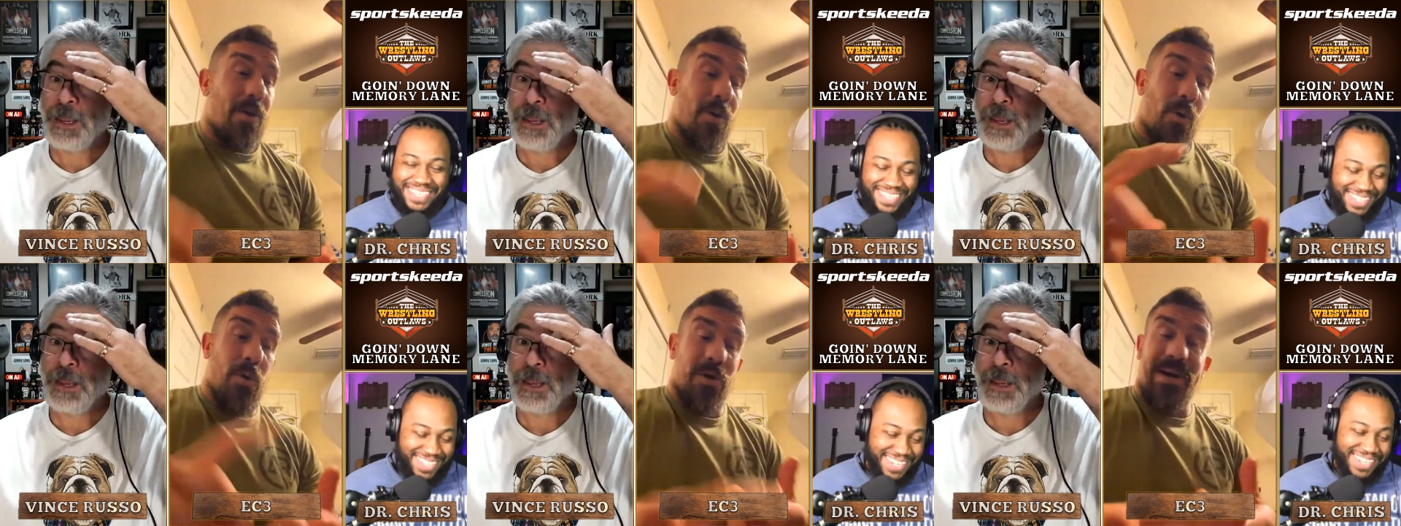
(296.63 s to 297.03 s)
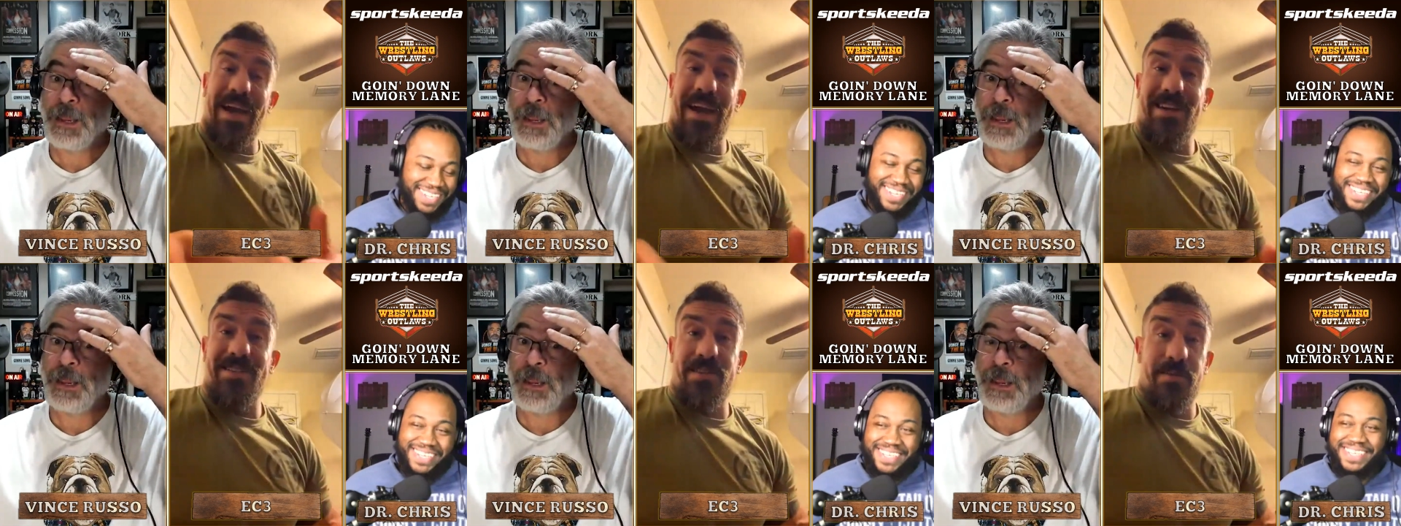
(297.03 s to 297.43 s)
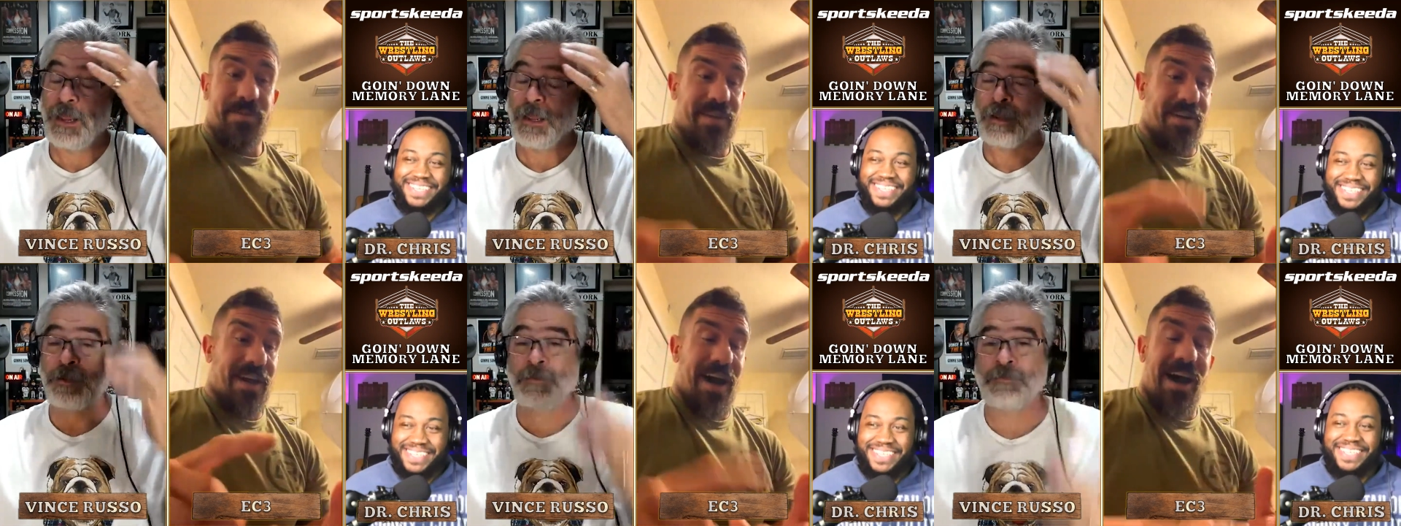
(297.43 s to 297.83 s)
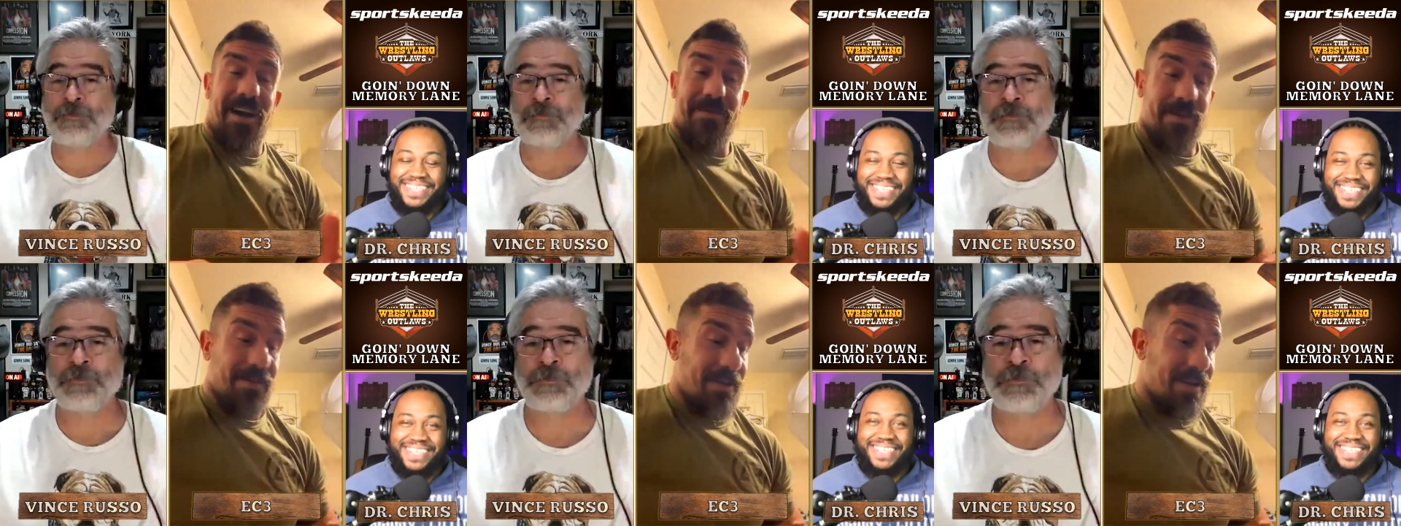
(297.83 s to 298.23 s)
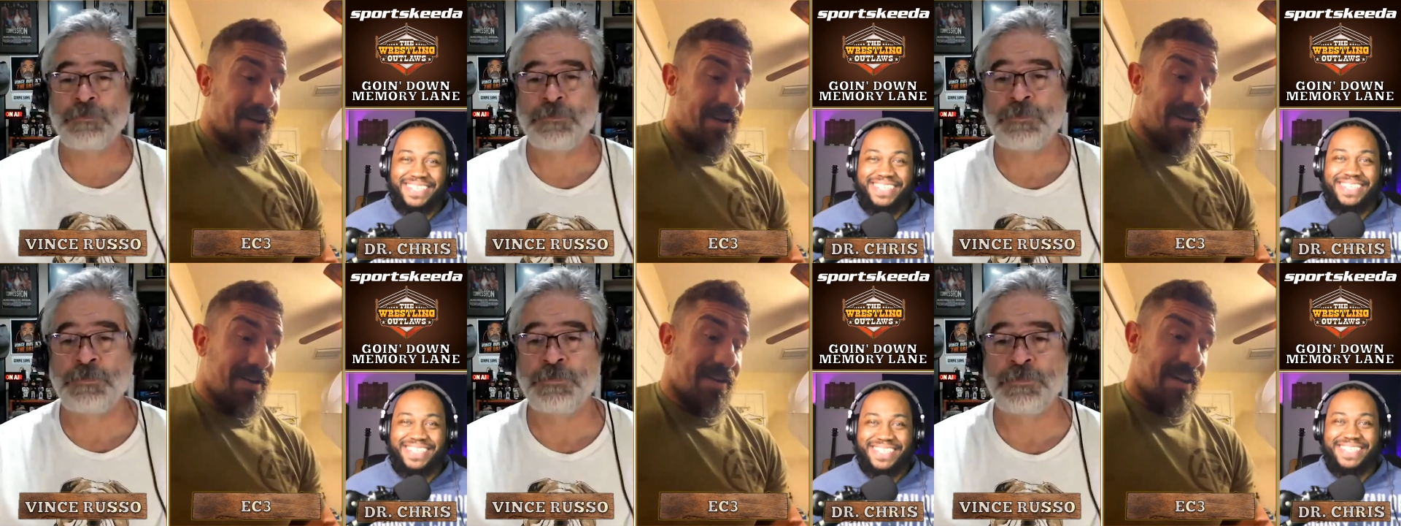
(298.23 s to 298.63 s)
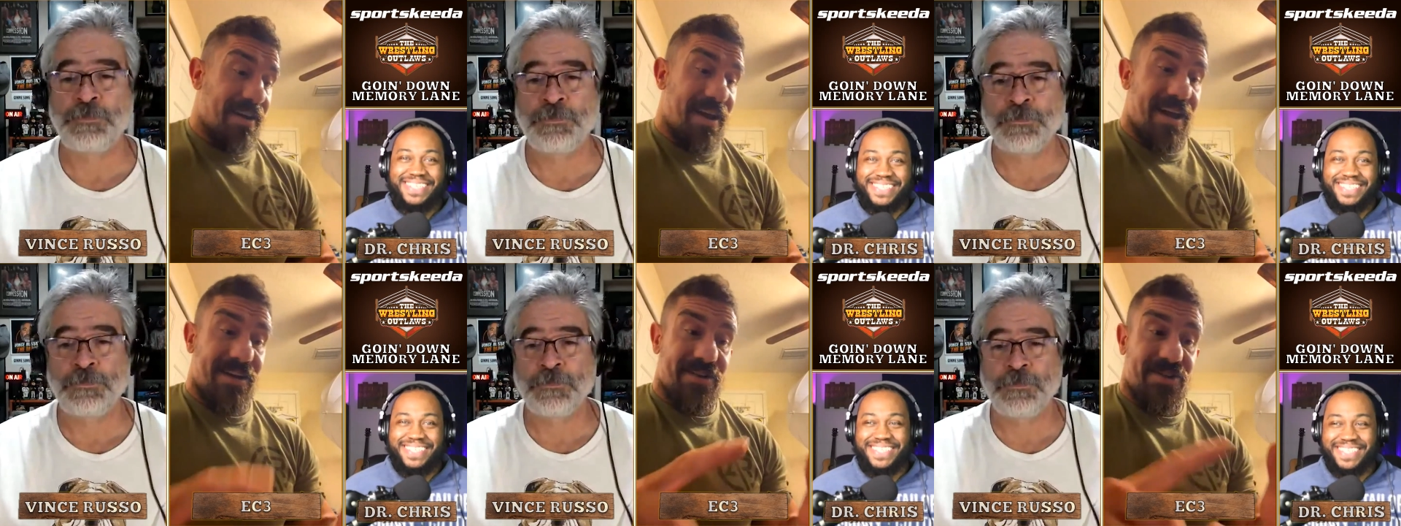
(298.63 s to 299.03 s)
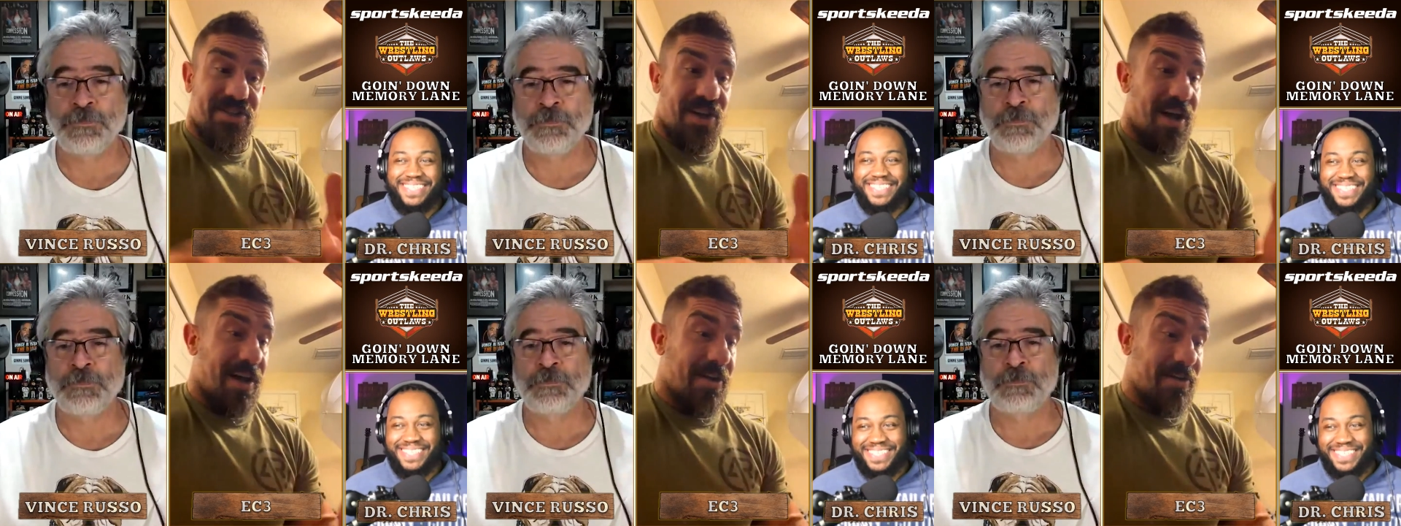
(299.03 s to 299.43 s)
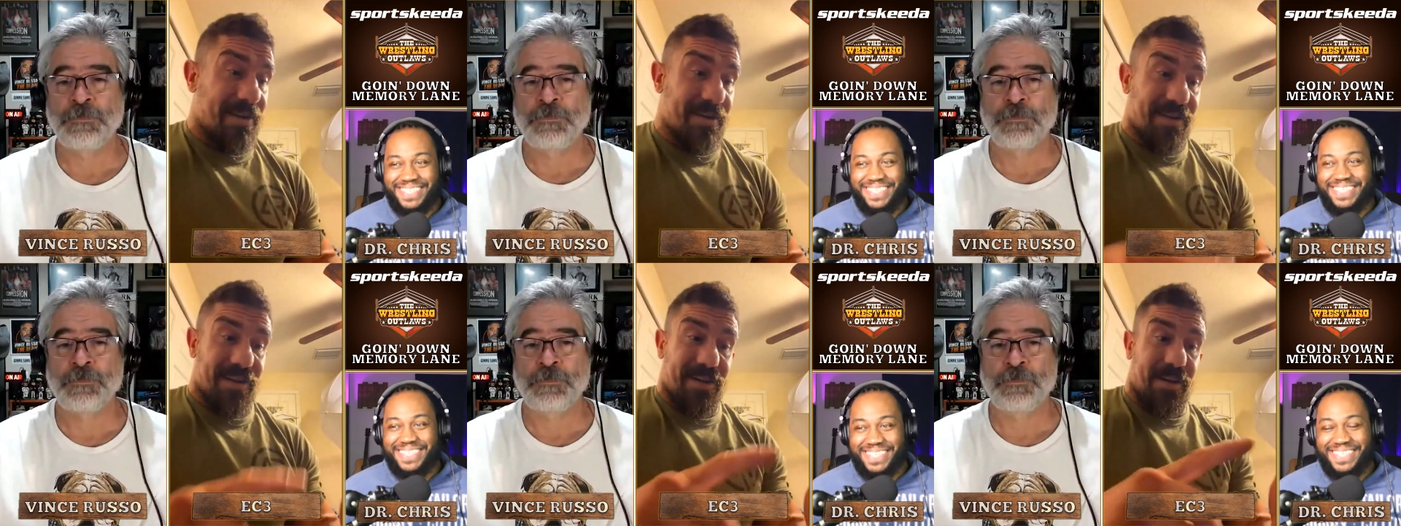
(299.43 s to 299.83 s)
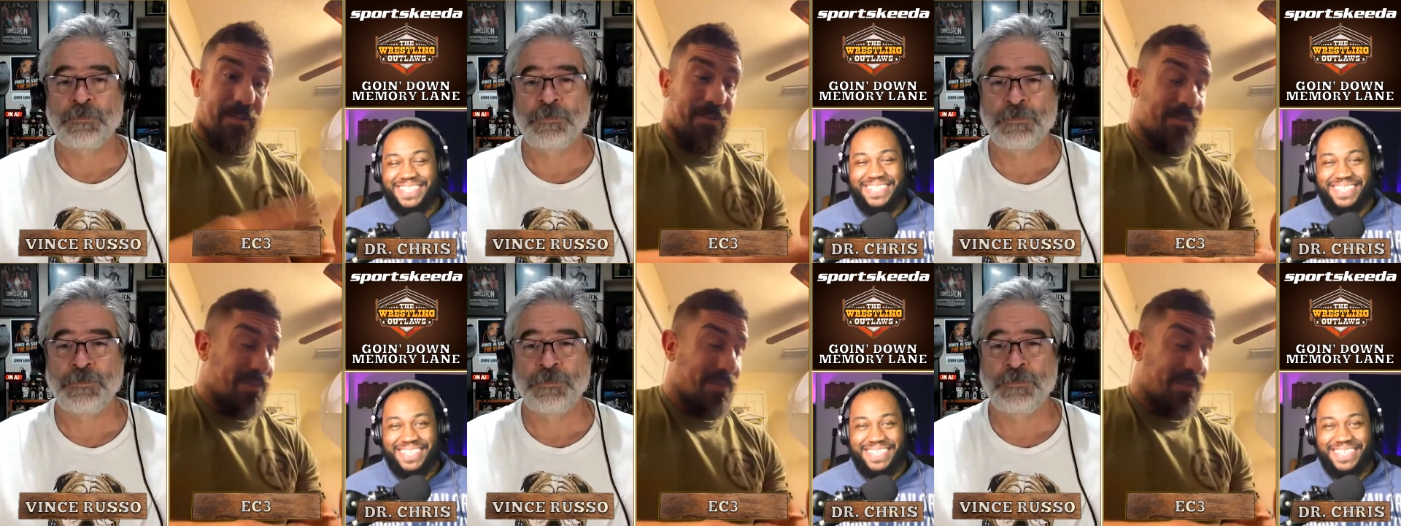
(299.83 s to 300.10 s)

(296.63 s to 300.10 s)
Speaker 1: orgasm and ovulation they had had a child and like